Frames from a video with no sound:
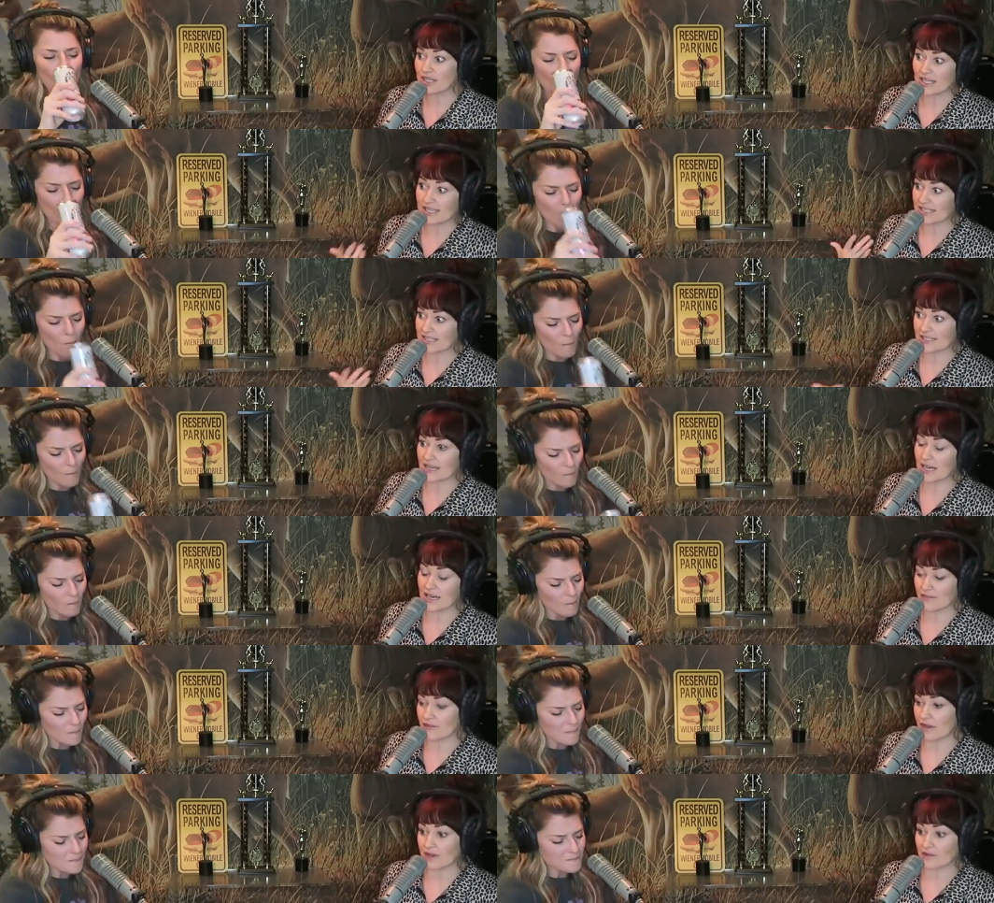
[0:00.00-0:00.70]
Speaker 1: I like,
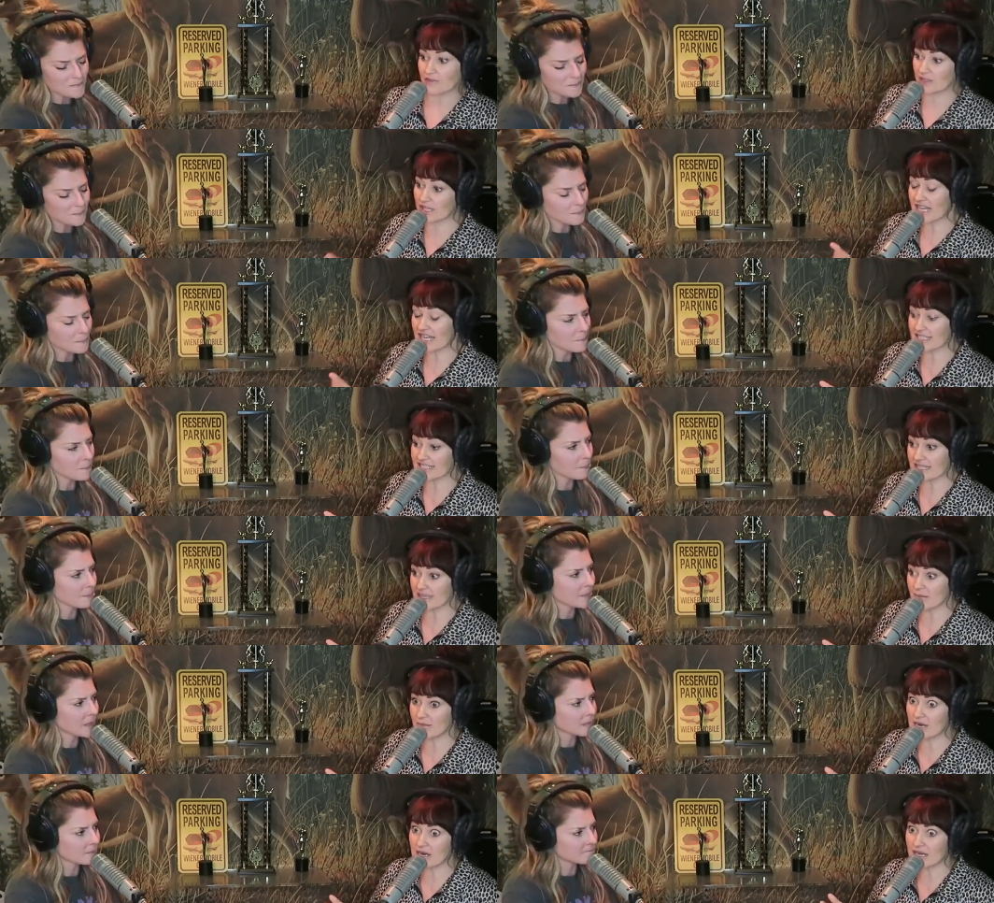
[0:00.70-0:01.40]
I like
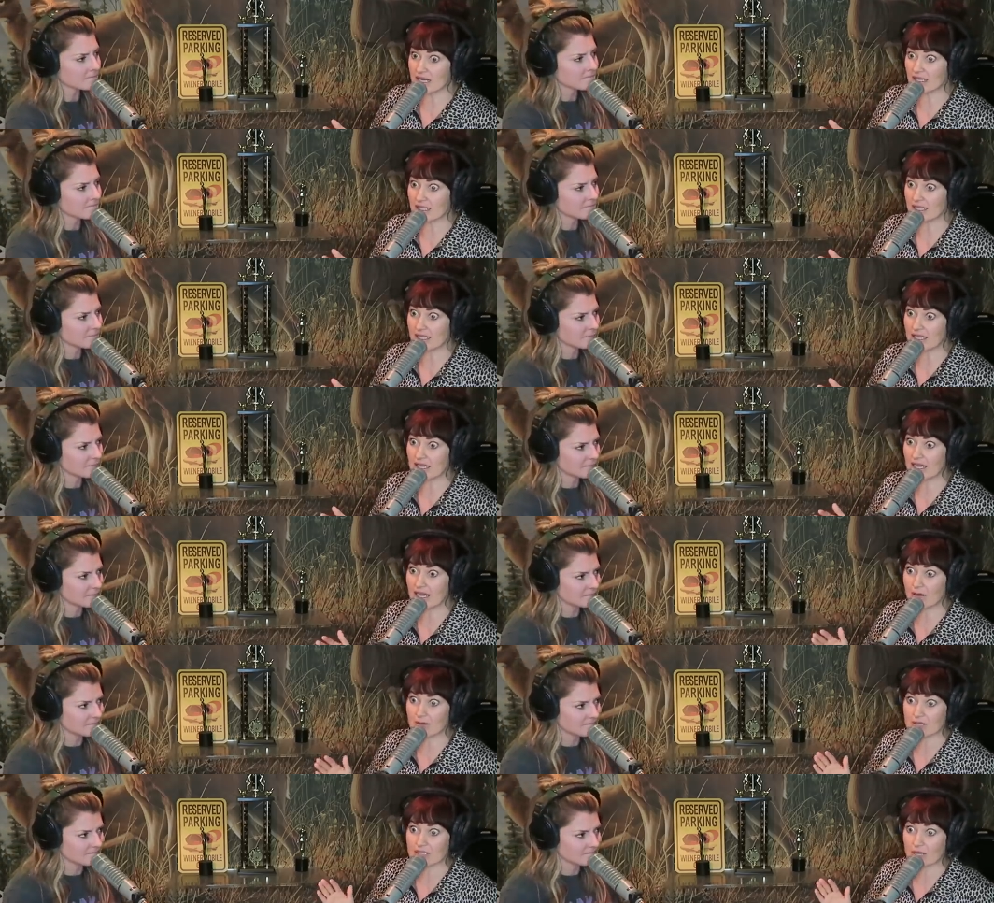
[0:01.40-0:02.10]
kicked it immediately. I